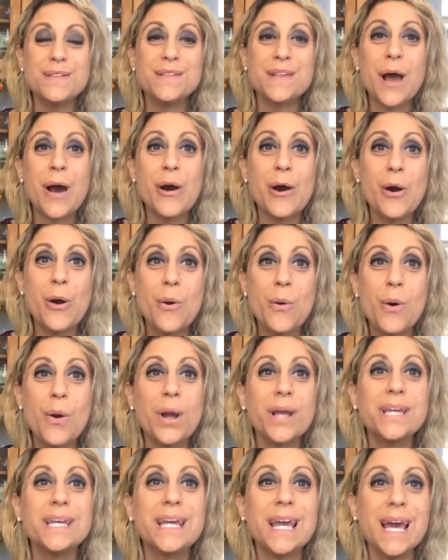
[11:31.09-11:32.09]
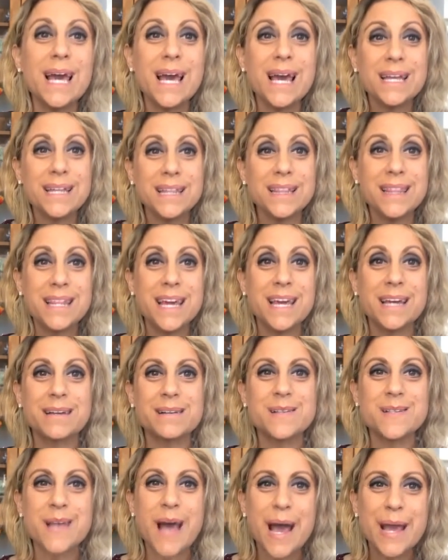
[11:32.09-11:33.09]
So get the
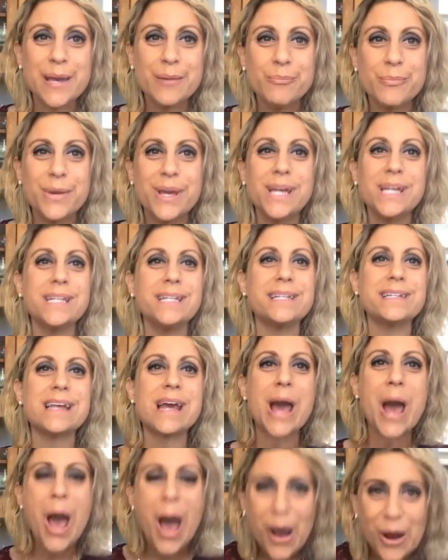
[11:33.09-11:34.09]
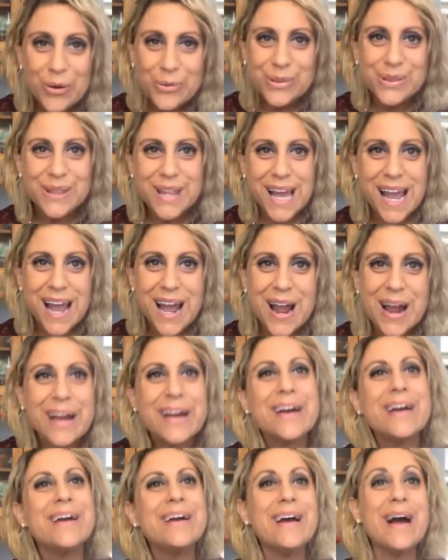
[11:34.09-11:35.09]
excitement out
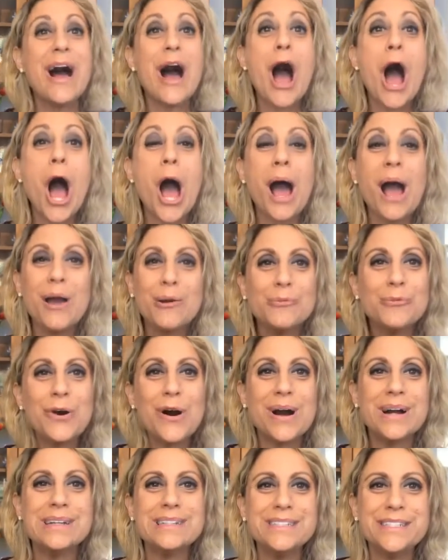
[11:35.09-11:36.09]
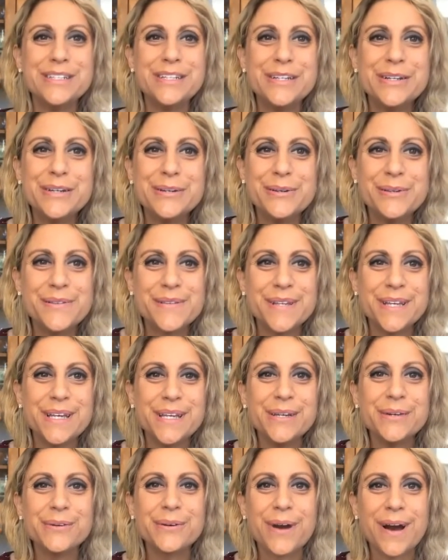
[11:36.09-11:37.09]
there. I want to
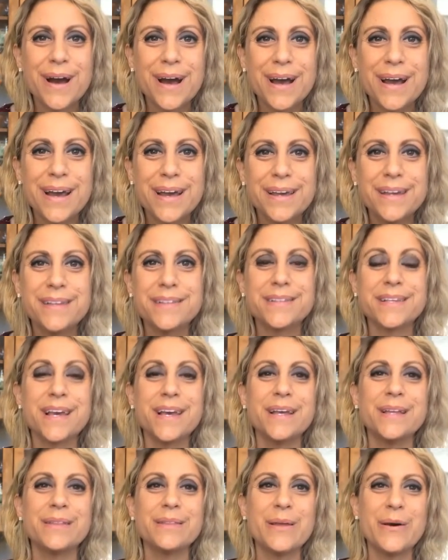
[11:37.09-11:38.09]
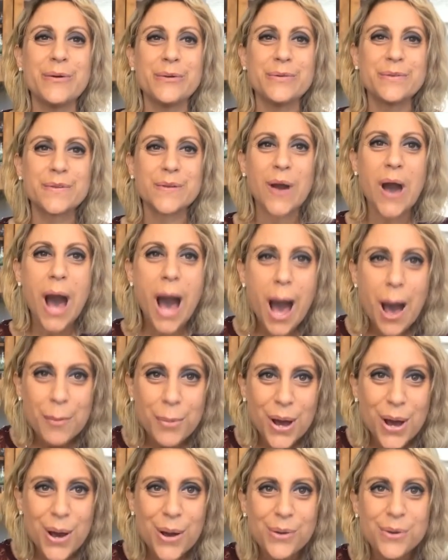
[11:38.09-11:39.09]
see you guys in Los
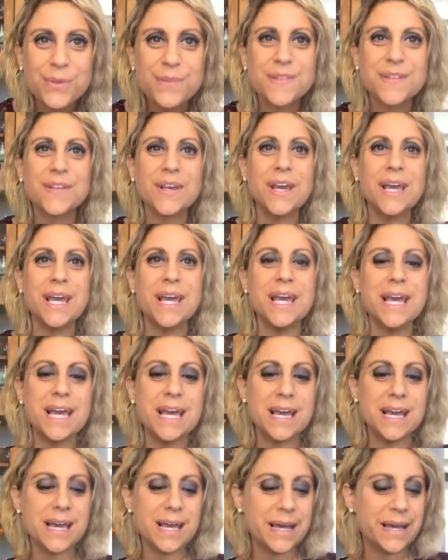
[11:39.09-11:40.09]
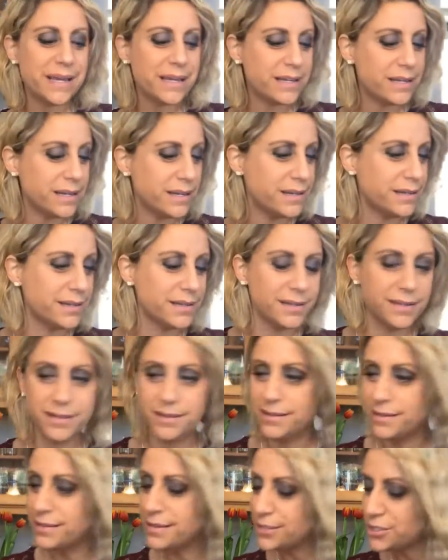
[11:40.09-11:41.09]
Cabos in
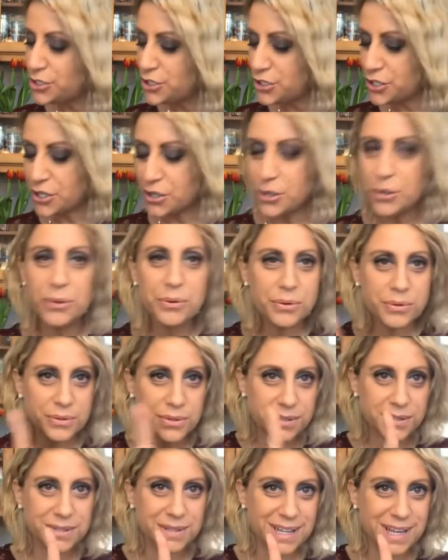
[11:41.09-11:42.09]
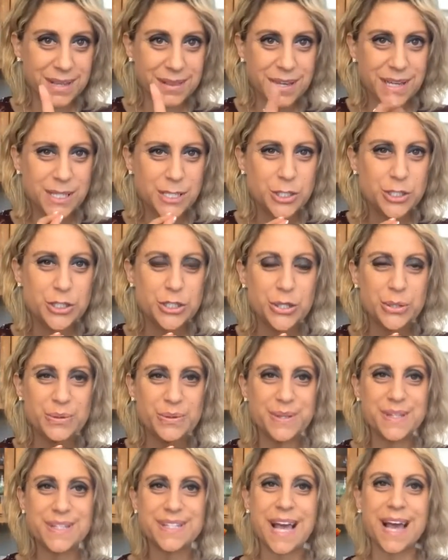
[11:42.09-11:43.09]
June. I think it's
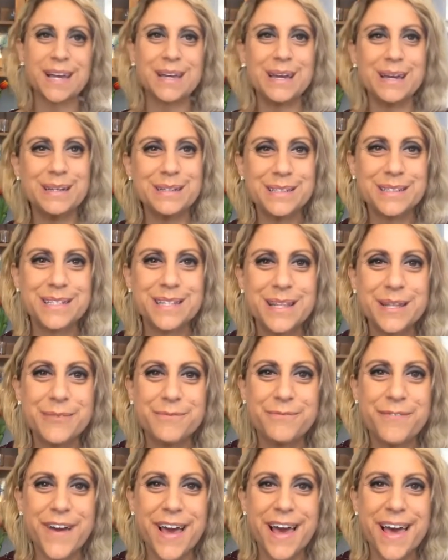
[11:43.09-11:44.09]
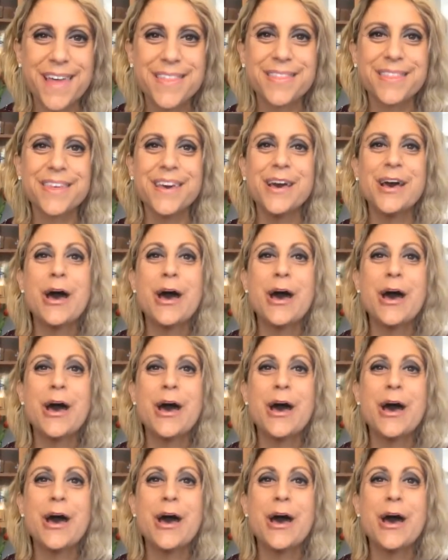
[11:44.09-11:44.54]
June 2nd to the 5th.